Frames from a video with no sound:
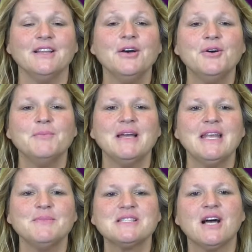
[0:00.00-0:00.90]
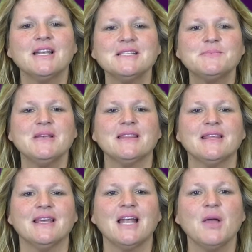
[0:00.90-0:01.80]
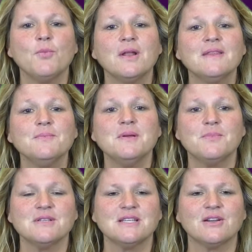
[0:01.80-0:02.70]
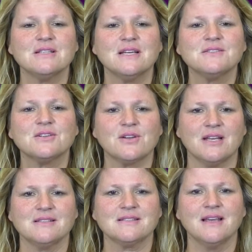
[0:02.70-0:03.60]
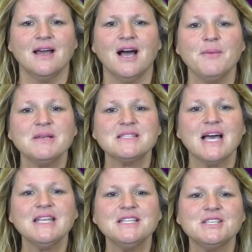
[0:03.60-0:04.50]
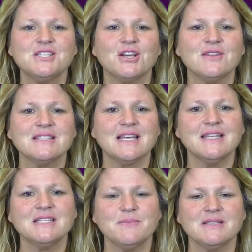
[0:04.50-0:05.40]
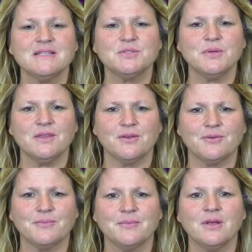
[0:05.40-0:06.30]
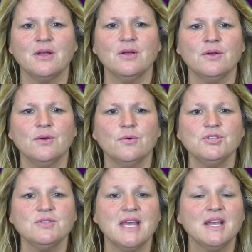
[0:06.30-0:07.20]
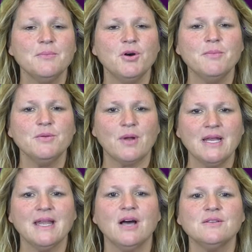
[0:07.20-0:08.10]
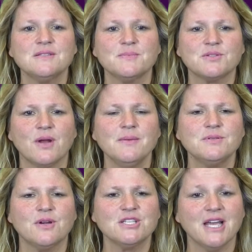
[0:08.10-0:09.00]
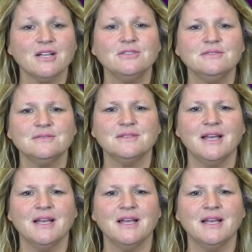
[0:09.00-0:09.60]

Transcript: Hello, my name is Tawny Smith, and I'm one of the members here at Desert Grace. I'm excited to share this Sunday's message with you. Would you take a moment right now to subscribe to our channel?